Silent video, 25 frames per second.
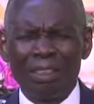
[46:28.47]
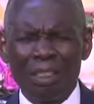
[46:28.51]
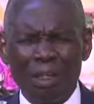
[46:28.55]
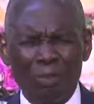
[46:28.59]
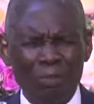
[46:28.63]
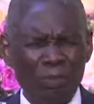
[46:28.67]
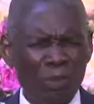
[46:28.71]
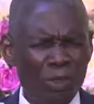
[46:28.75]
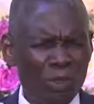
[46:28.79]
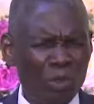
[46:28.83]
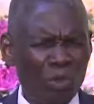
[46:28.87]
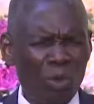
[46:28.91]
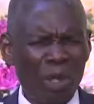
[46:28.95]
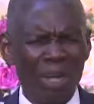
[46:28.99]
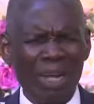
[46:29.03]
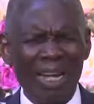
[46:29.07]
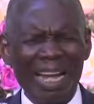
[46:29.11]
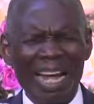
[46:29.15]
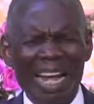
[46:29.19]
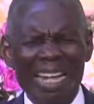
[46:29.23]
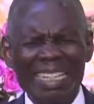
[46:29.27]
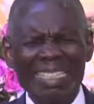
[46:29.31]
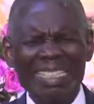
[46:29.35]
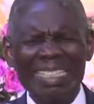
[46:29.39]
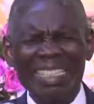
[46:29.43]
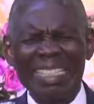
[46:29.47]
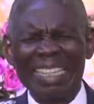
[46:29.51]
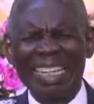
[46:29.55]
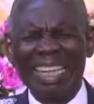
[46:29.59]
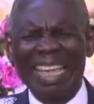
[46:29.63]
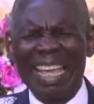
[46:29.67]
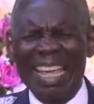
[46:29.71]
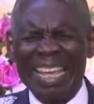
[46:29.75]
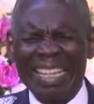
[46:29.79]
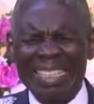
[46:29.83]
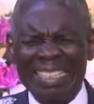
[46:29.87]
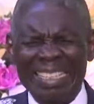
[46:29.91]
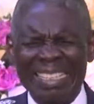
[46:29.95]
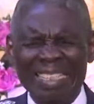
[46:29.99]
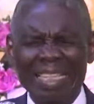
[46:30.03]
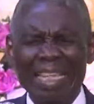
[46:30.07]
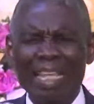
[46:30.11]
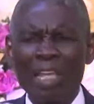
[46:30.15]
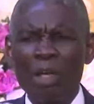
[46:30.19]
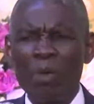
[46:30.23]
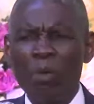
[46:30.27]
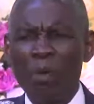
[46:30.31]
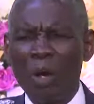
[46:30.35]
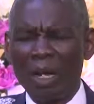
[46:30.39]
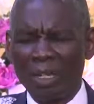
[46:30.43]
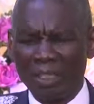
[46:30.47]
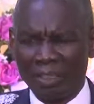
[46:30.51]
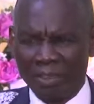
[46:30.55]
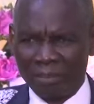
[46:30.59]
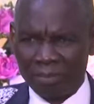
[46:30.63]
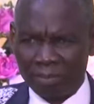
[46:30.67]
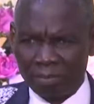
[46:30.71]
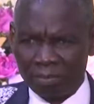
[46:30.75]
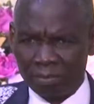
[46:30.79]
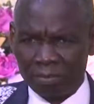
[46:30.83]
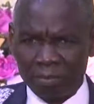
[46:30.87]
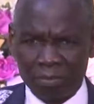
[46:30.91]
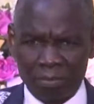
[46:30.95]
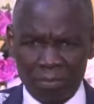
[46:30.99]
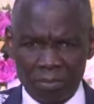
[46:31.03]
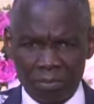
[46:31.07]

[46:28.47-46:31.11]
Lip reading: the first one had 8 A1.